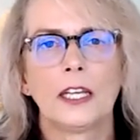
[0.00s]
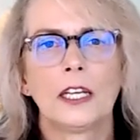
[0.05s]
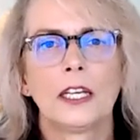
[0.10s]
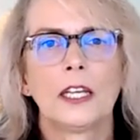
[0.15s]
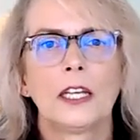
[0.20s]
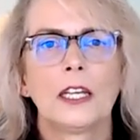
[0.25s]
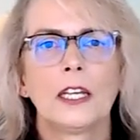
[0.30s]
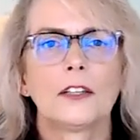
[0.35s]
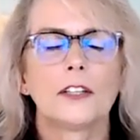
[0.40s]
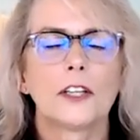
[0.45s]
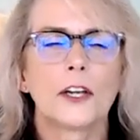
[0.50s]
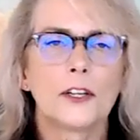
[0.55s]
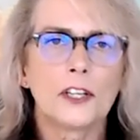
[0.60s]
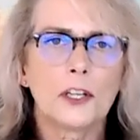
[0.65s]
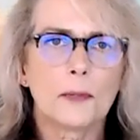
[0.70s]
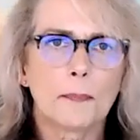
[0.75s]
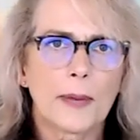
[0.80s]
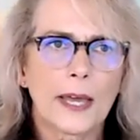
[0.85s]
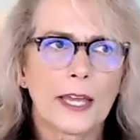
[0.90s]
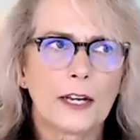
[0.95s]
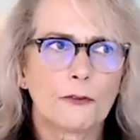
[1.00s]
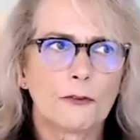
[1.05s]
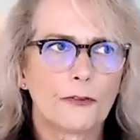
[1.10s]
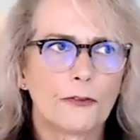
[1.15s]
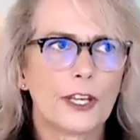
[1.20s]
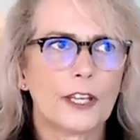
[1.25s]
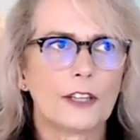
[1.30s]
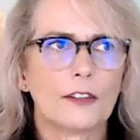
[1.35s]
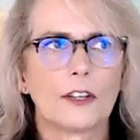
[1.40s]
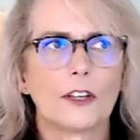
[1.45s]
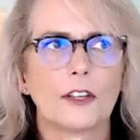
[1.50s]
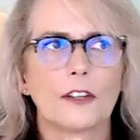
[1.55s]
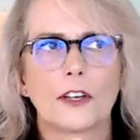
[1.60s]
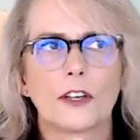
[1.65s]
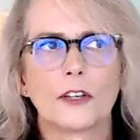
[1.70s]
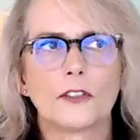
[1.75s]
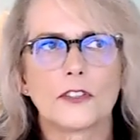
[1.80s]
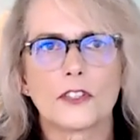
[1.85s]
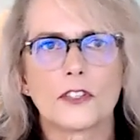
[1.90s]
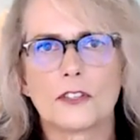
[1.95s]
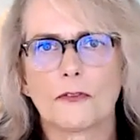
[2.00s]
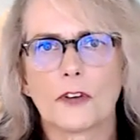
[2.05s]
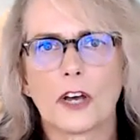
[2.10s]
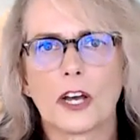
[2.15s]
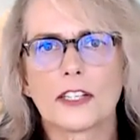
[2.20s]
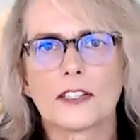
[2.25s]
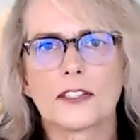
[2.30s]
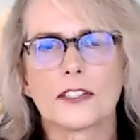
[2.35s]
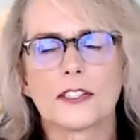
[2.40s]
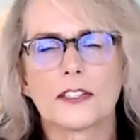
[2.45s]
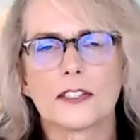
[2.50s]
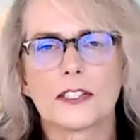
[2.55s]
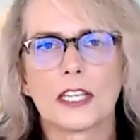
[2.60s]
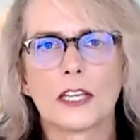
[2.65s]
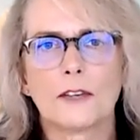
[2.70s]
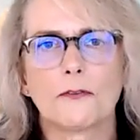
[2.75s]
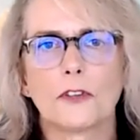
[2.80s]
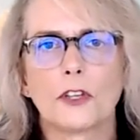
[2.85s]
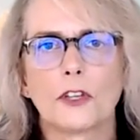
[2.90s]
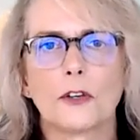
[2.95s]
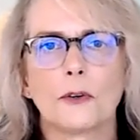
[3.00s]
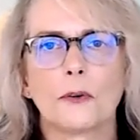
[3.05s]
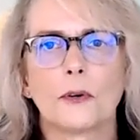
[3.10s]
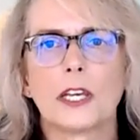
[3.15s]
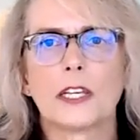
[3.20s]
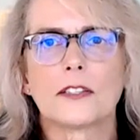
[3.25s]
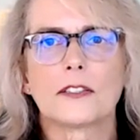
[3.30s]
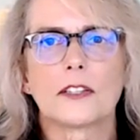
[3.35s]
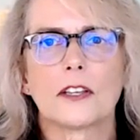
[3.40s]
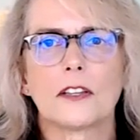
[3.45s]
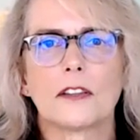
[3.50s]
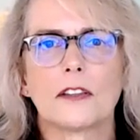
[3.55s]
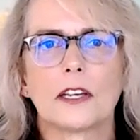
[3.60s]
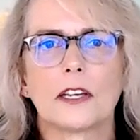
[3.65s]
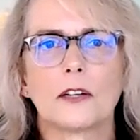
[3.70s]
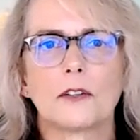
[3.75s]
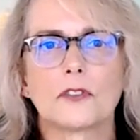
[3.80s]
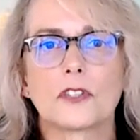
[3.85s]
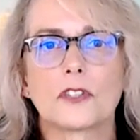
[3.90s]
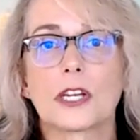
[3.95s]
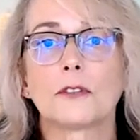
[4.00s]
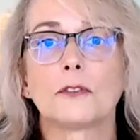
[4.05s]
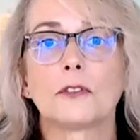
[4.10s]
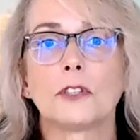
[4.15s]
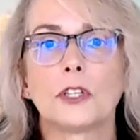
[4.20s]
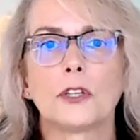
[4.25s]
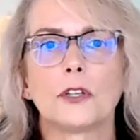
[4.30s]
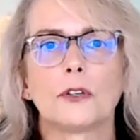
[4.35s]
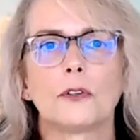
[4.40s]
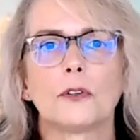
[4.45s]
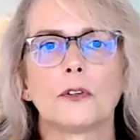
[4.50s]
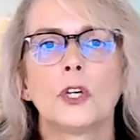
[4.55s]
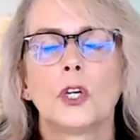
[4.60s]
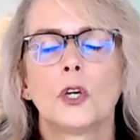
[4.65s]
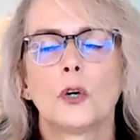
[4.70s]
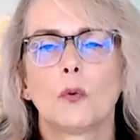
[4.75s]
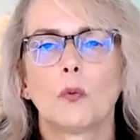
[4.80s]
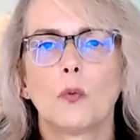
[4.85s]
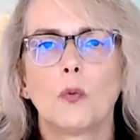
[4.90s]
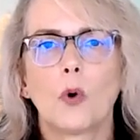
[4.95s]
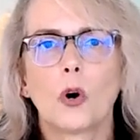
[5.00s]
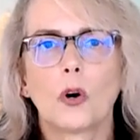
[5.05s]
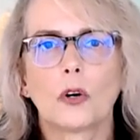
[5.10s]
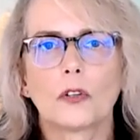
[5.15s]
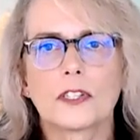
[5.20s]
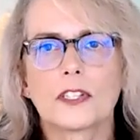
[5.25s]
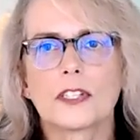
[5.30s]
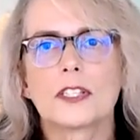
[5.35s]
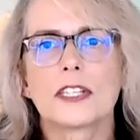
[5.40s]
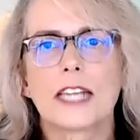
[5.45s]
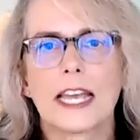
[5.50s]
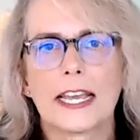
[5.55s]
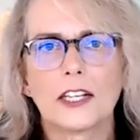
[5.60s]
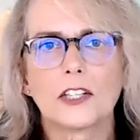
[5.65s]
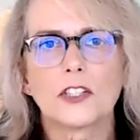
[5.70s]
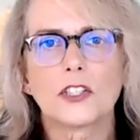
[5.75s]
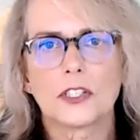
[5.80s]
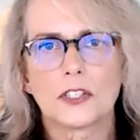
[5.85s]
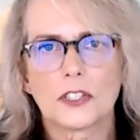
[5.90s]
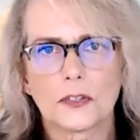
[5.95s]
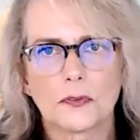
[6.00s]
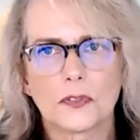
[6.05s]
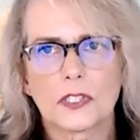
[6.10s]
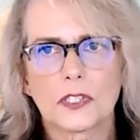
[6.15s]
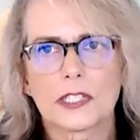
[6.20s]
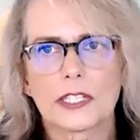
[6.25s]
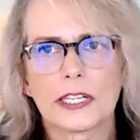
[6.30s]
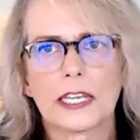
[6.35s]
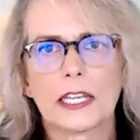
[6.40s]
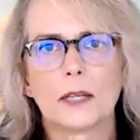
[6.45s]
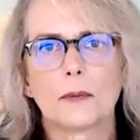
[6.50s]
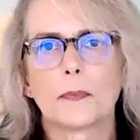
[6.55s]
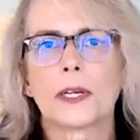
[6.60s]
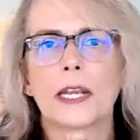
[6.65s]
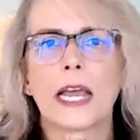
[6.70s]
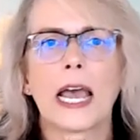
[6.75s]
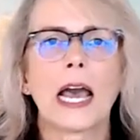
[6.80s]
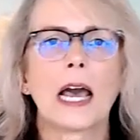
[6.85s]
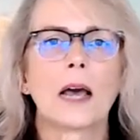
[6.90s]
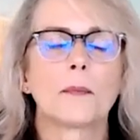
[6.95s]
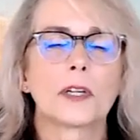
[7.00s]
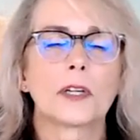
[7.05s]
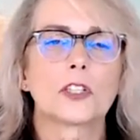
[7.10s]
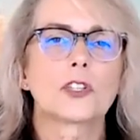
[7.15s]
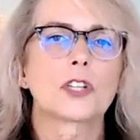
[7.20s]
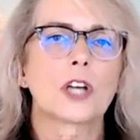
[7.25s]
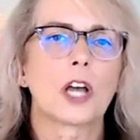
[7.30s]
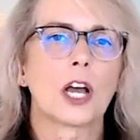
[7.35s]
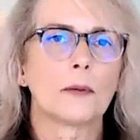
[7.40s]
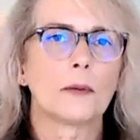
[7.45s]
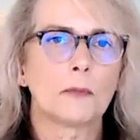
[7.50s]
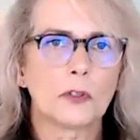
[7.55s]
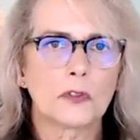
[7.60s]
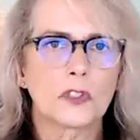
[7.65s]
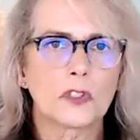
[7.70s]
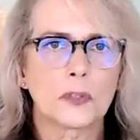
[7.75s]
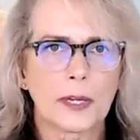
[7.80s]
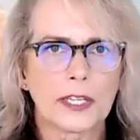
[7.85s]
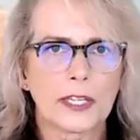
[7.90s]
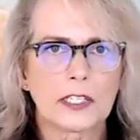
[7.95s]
The only benefit that those devices give you is that they'll tell you what stages of sleep and how much time you spent in